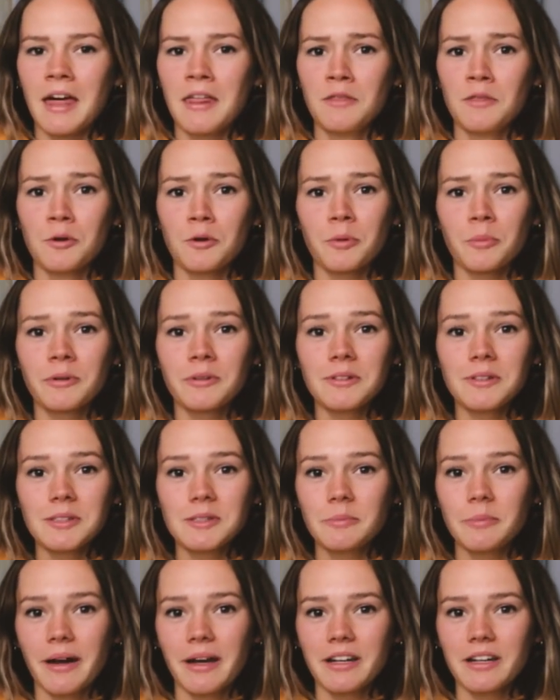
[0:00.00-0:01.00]
a normal
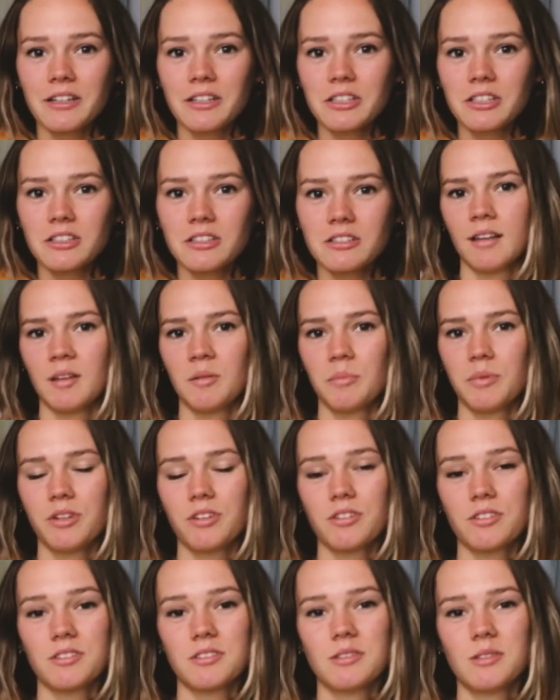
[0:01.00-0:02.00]
Spanish,
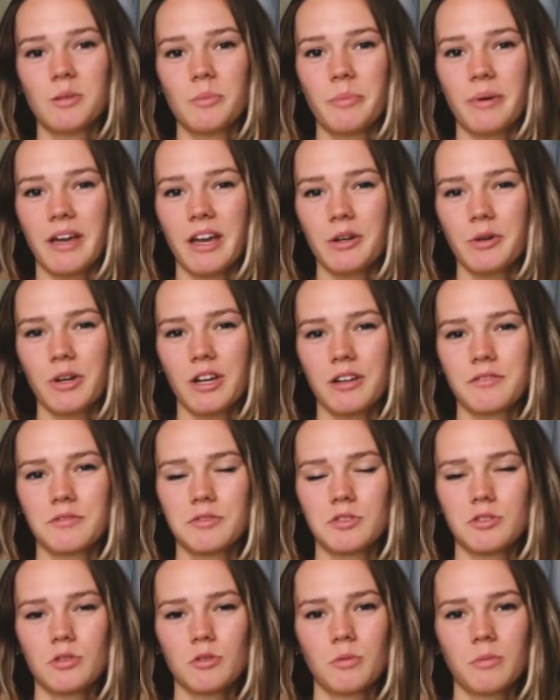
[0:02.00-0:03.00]
because in Spain you
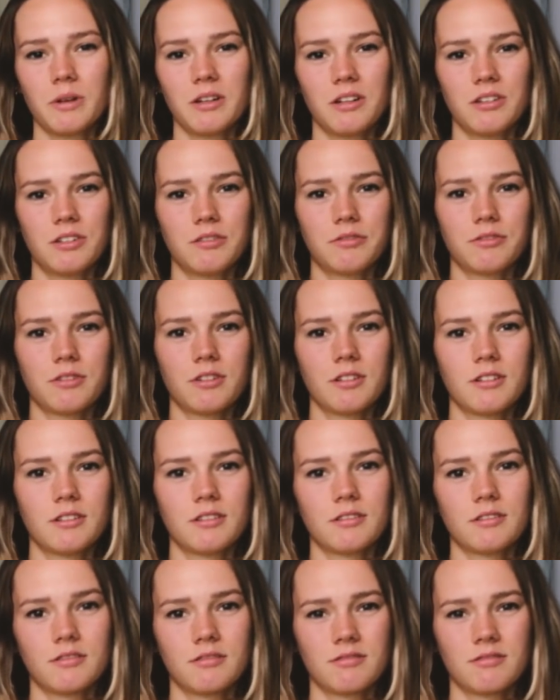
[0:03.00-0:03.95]
have so many different,